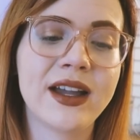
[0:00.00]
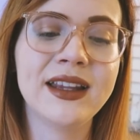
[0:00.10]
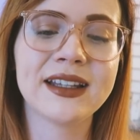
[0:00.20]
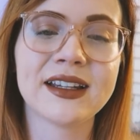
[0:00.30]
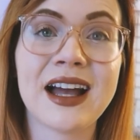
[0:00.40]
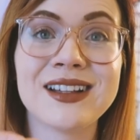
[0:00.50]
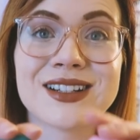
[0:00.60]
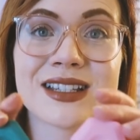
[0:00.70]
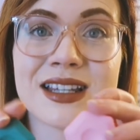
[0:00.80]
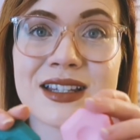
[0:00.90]
I like the
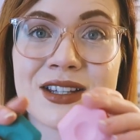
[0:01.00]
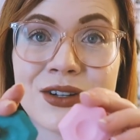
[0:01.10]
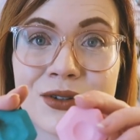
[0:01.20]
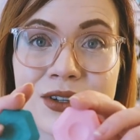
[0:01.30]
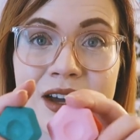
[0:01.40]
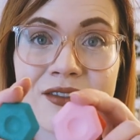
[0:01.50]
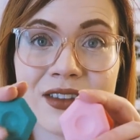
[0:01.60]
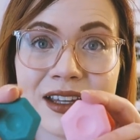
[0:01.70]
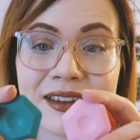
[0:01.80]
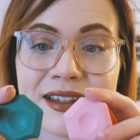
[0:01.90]
colors. So you have
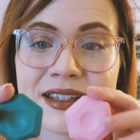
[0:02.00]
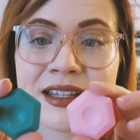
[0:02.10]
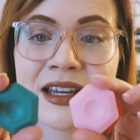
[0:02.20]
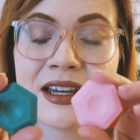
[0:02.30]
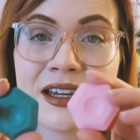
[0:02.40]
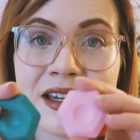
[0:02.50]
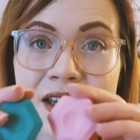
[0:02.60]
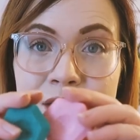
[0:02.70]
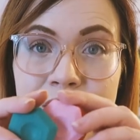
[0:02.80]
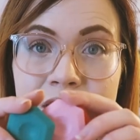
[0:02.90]
like this
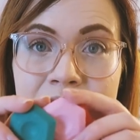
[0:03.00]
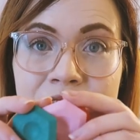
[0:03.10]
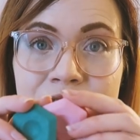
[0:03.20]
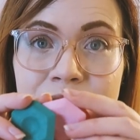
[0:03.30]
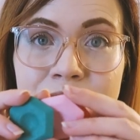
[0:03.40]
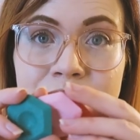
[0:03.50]
kind of